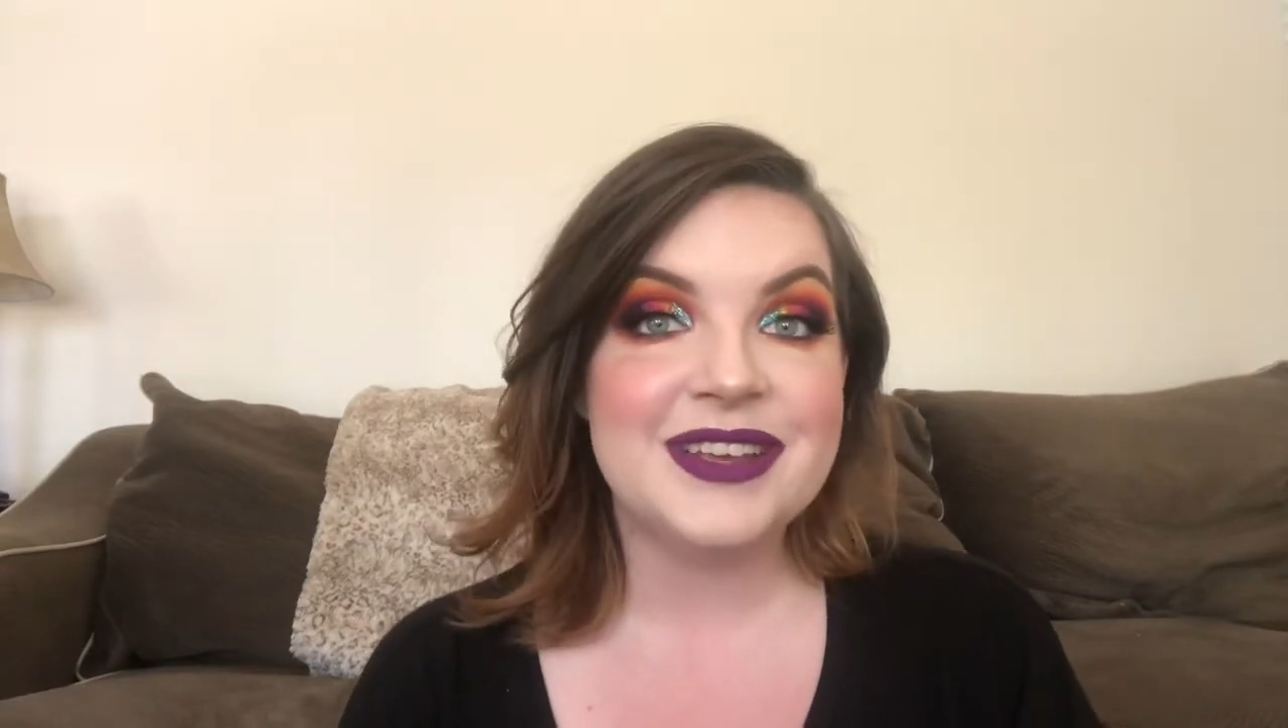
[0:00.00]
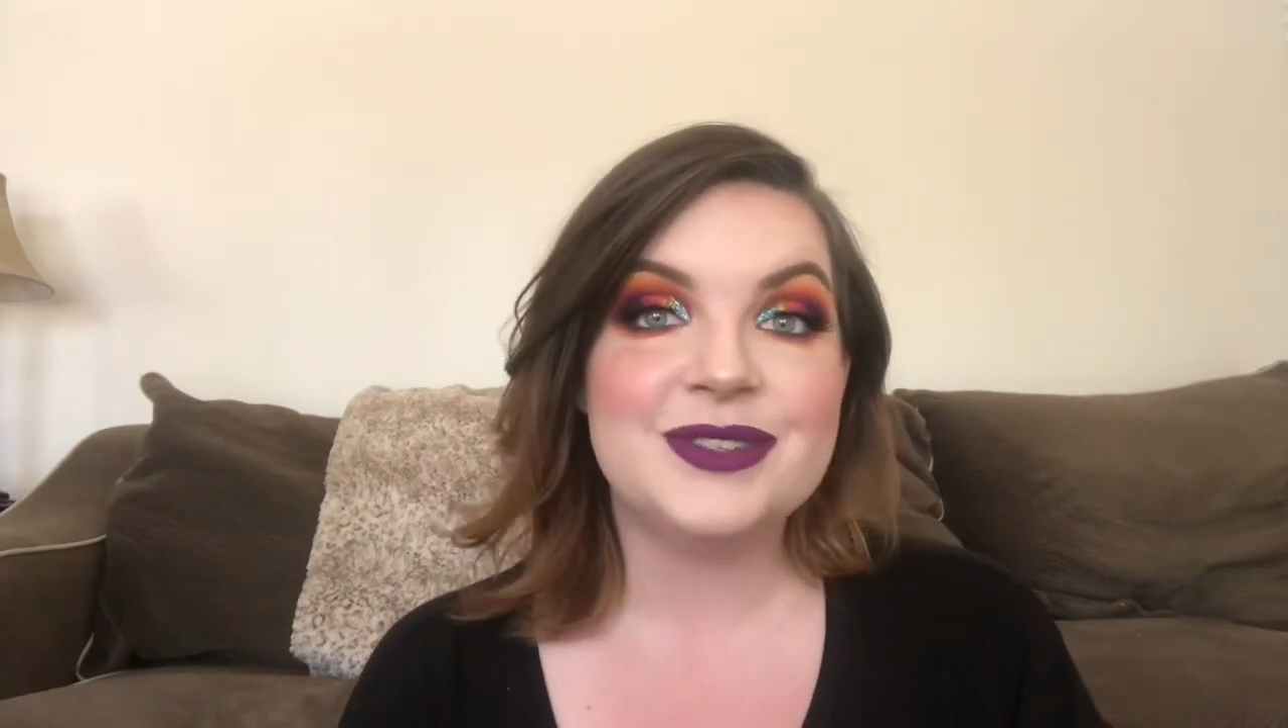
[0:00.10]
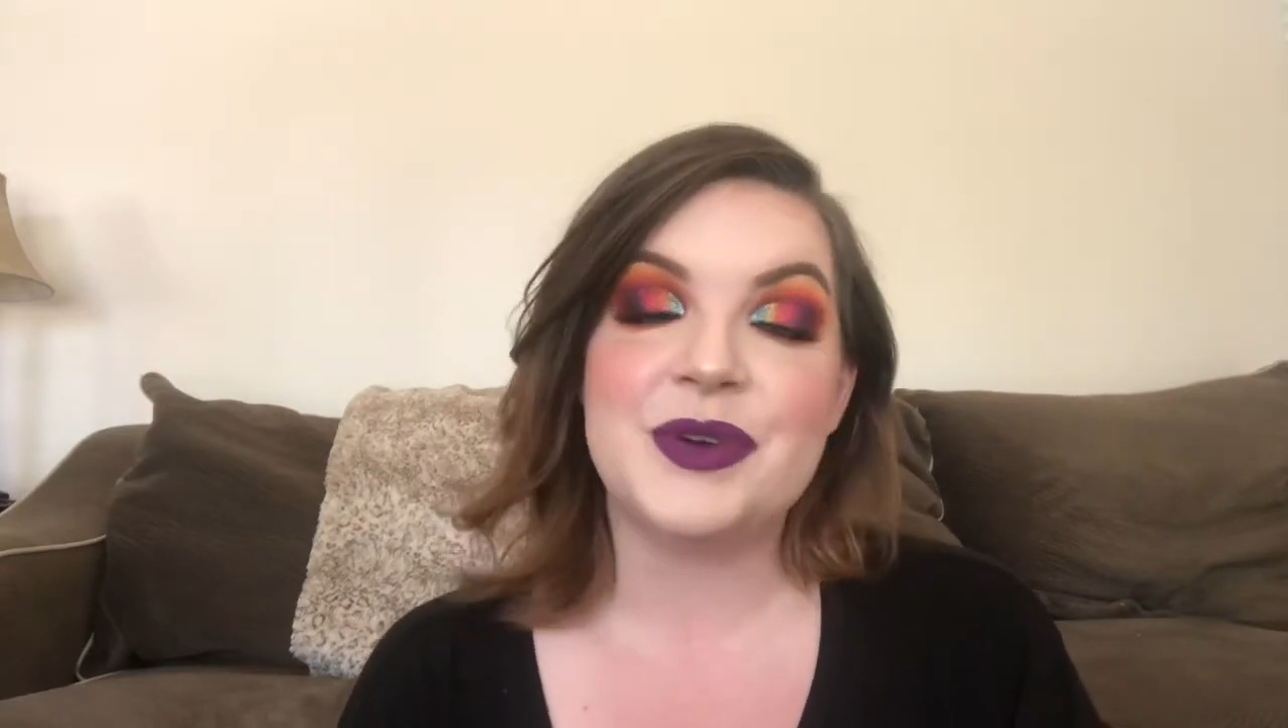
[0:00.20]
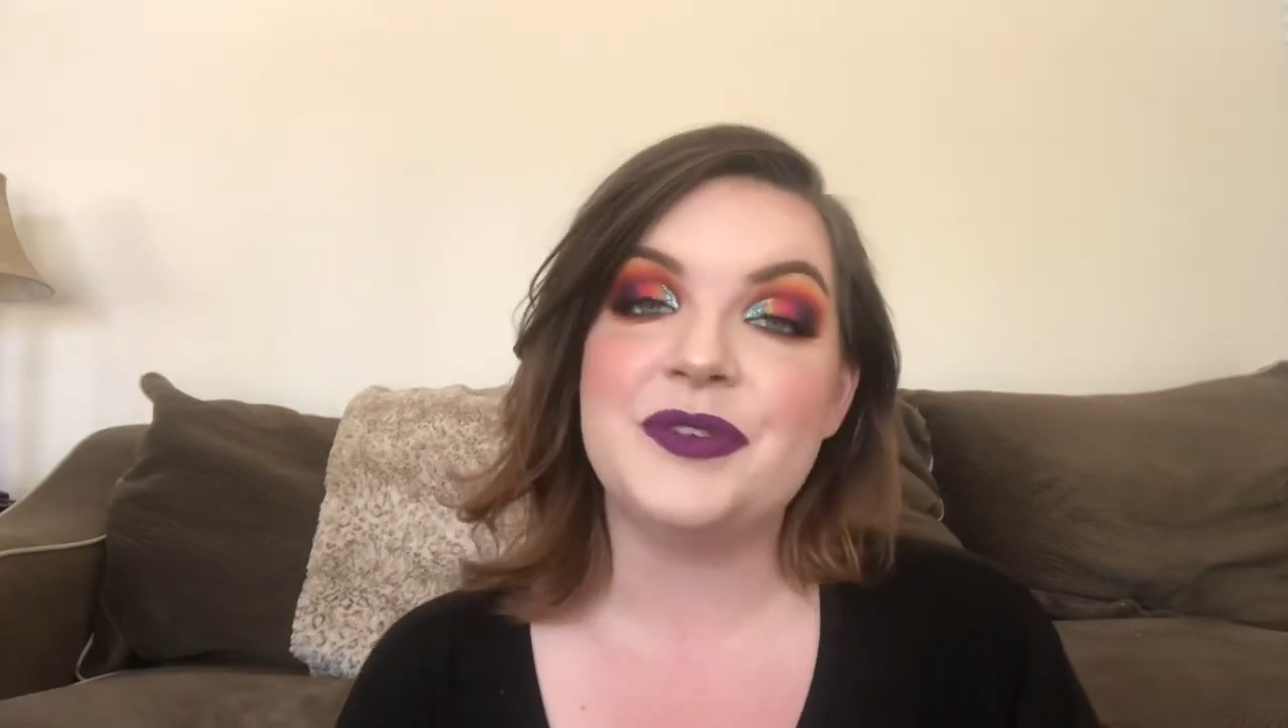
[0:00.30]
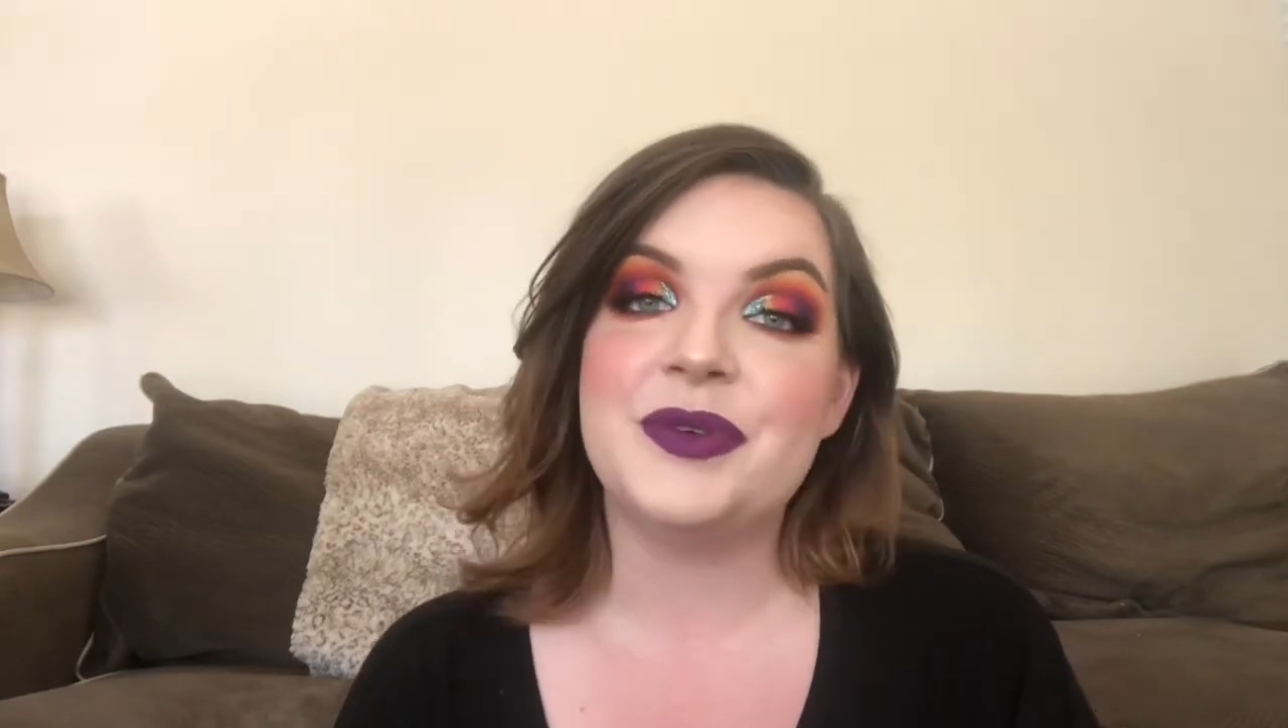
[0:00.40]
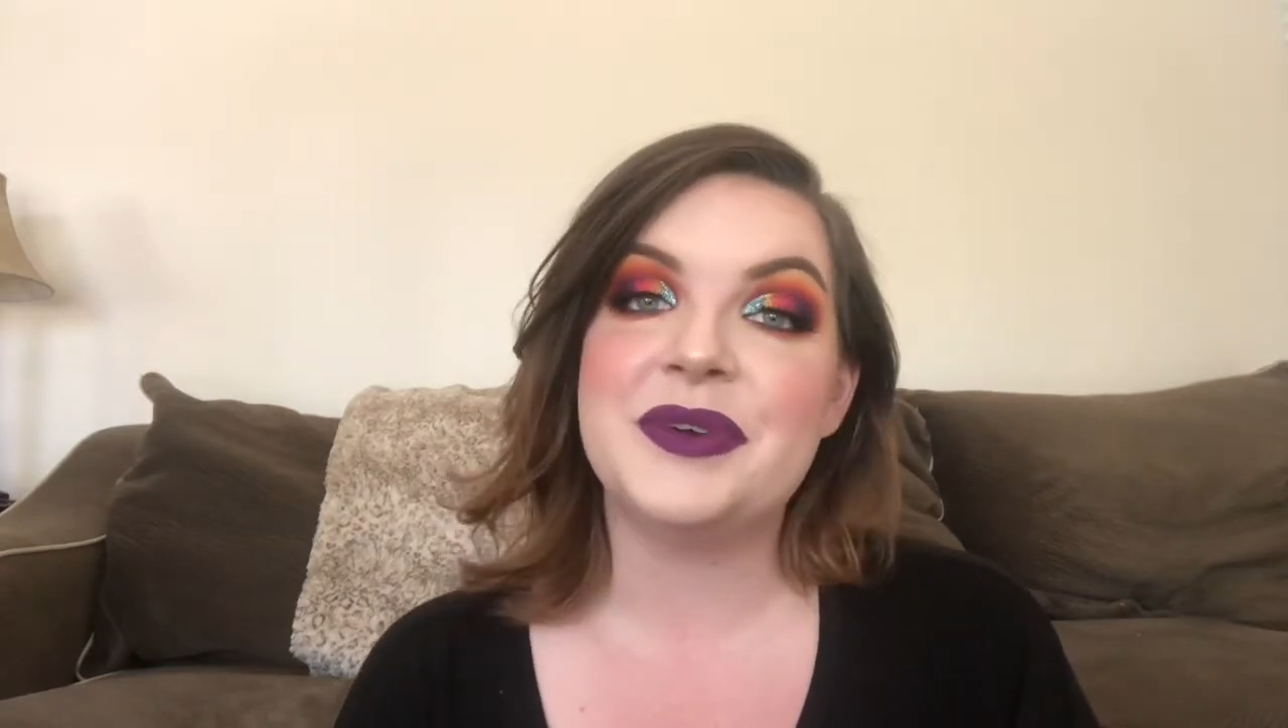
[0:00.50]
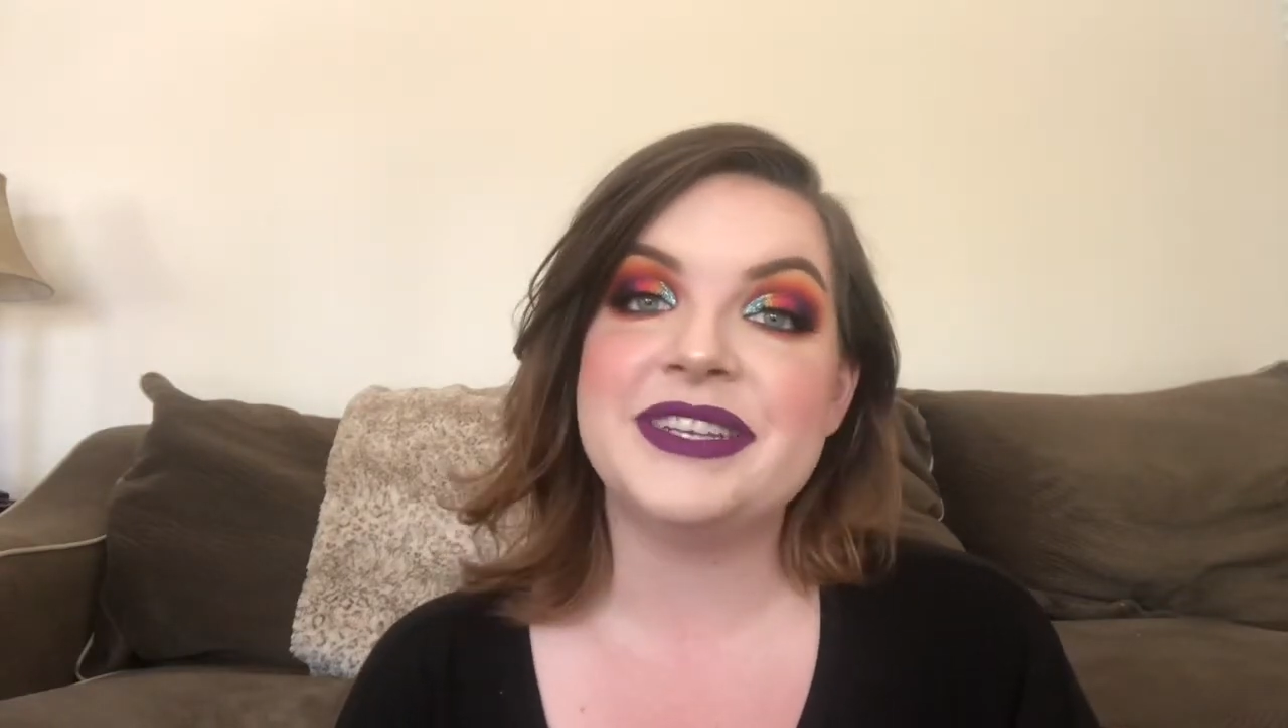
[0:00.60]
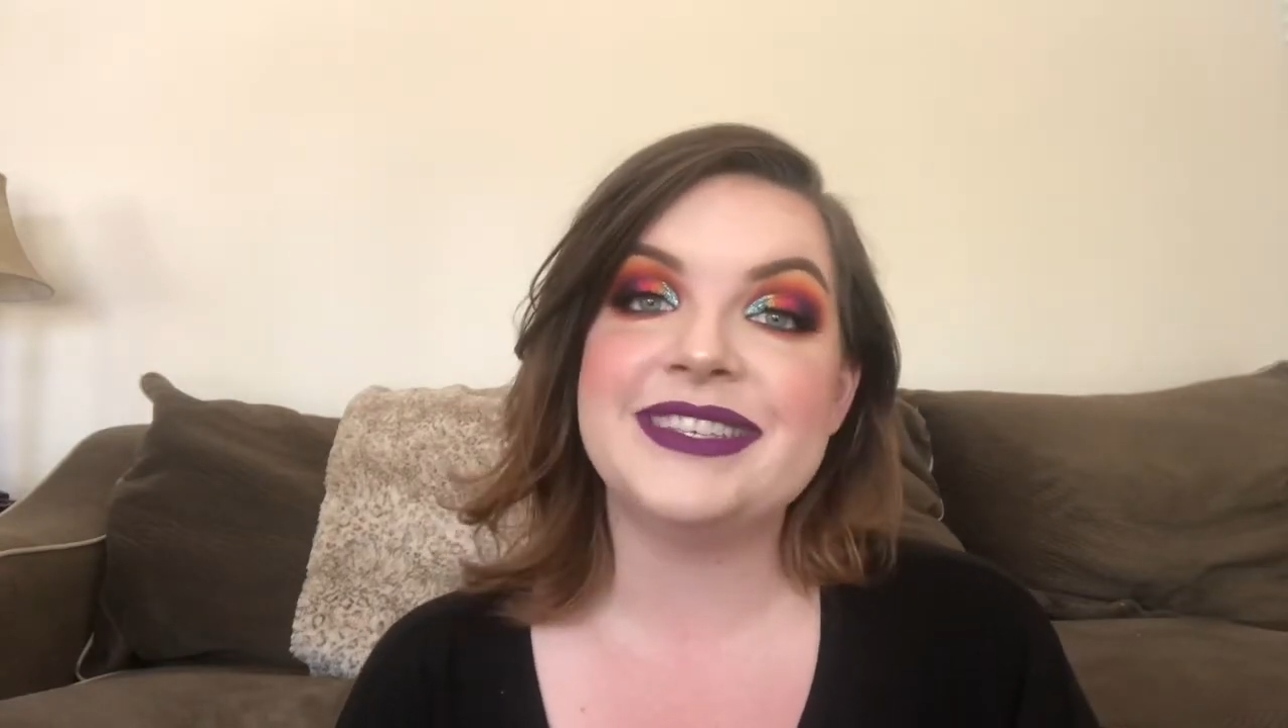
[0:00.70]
So if you want